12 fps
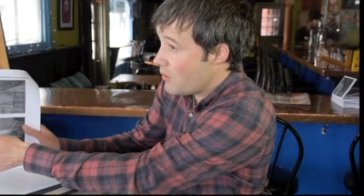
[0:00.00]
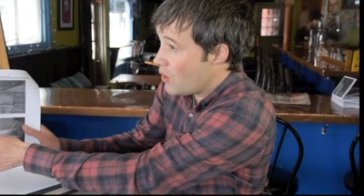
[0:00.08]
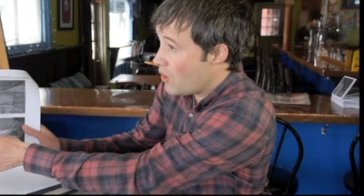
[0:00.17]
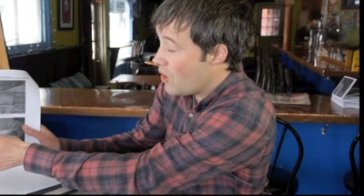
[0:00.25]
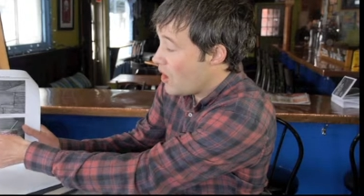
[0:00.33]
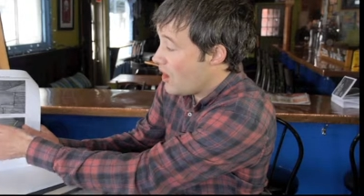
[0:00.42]

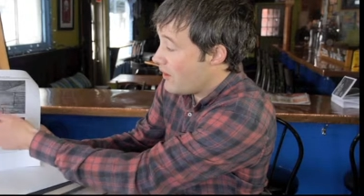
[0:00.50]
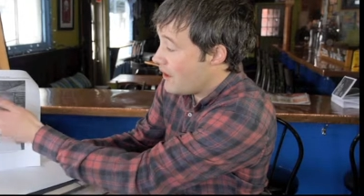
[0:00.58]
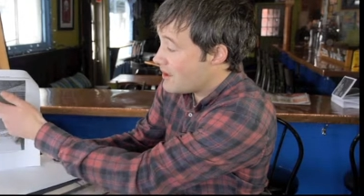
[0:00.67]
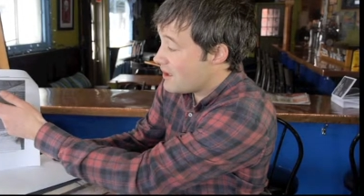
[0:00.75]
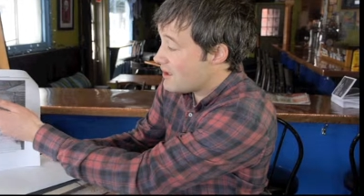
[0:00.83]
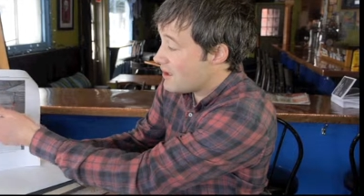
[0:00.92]
But
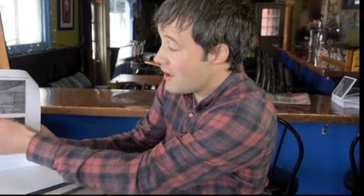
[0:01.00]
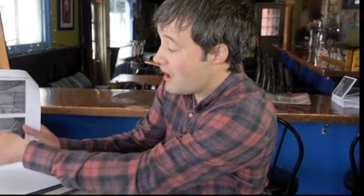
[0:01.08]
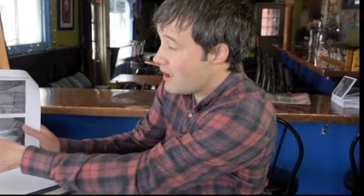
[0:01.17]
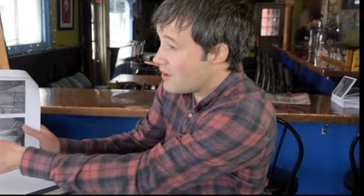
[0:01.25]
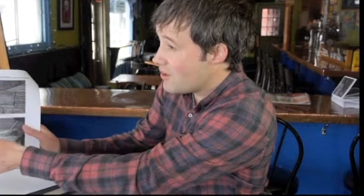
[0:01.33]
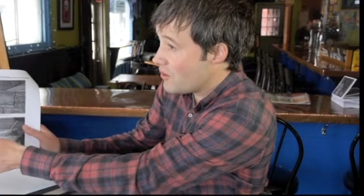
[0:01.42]
this isn't the
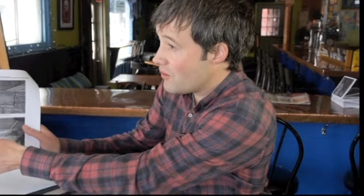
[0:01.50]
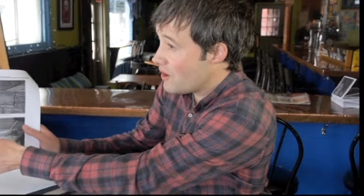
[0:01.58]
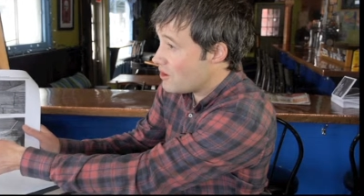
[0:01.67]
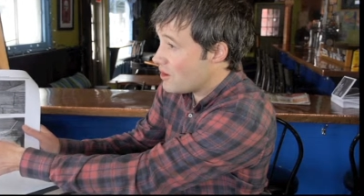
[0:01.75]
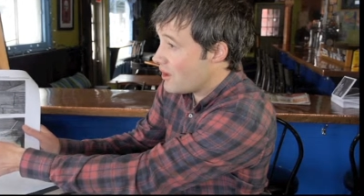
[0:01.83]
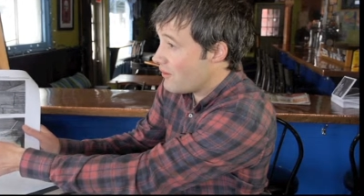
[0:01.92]
kind of stone that
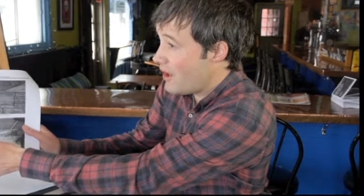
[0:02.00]
you should ever,